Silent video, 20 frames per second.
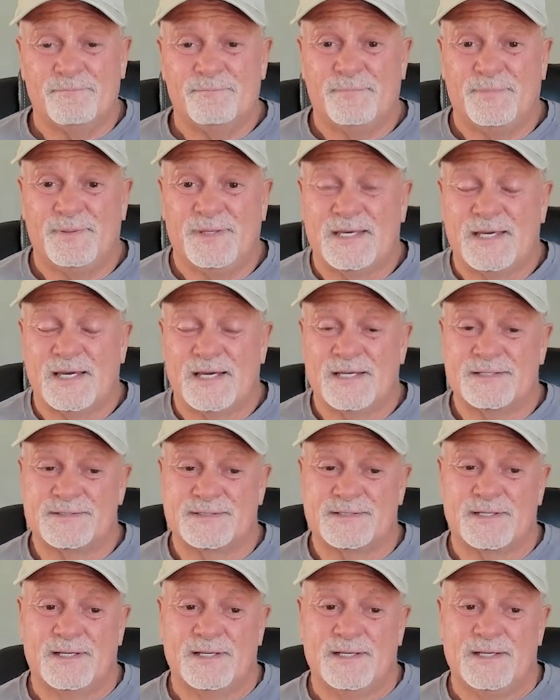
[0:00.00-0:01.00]

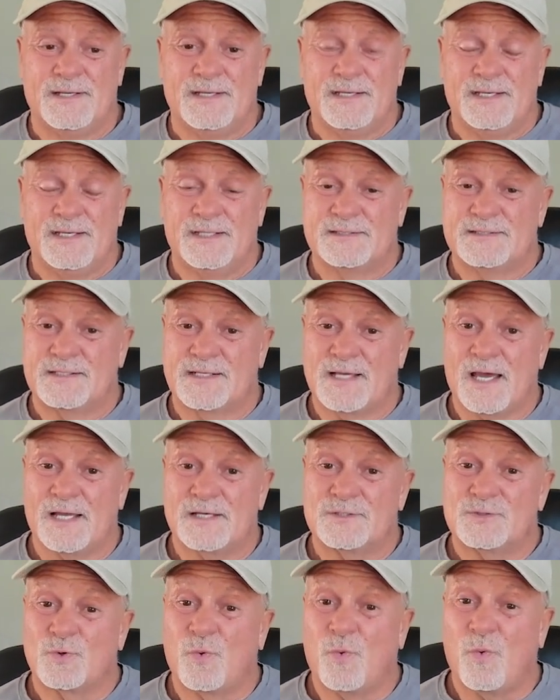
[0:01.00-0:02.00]
Because it's
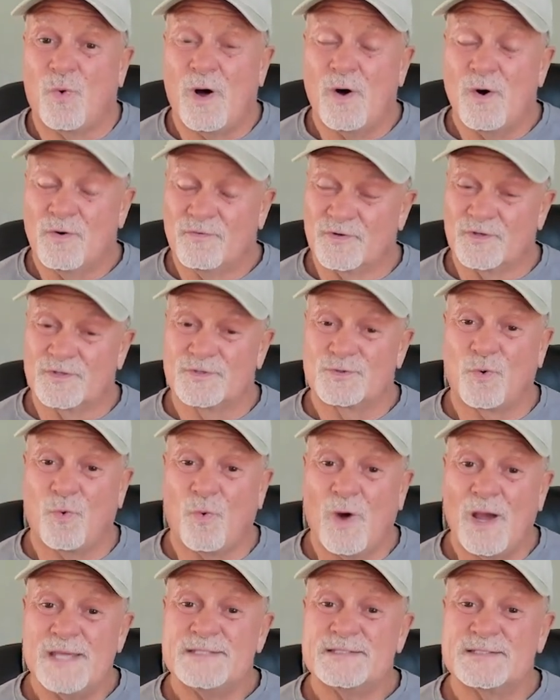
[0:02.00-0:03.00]
got over
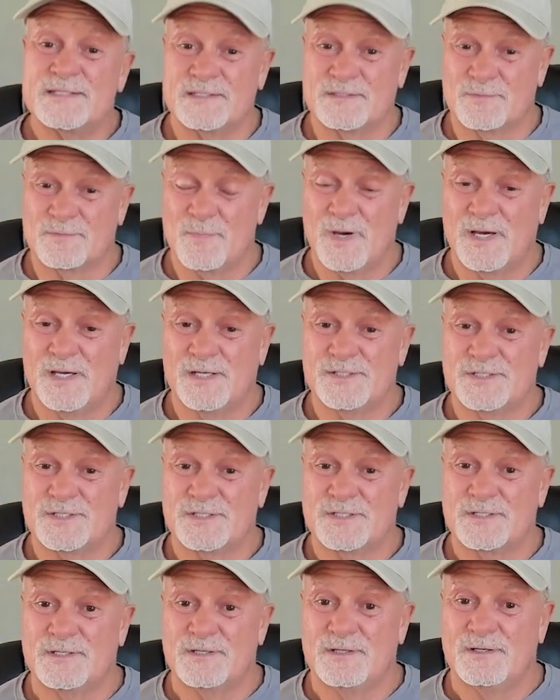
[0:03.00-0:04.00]
twice as
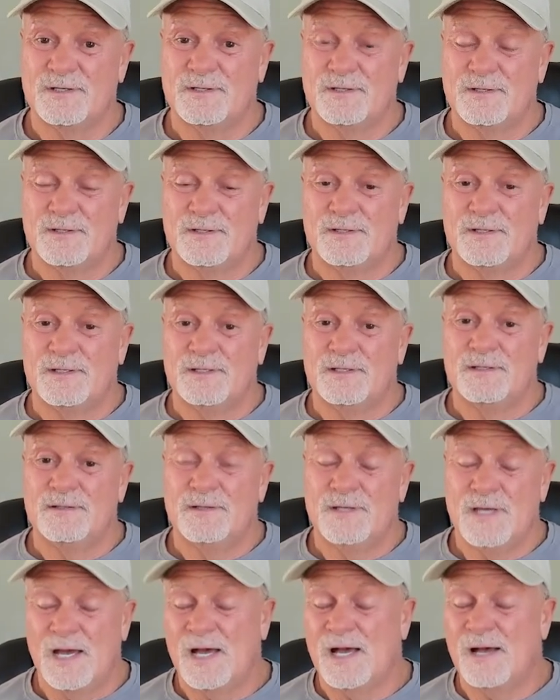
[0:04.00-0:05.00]
much,
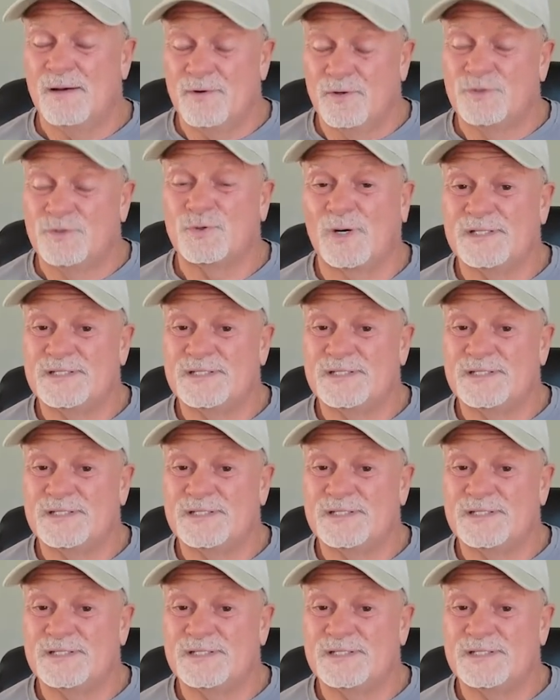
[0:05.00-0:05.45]
twice as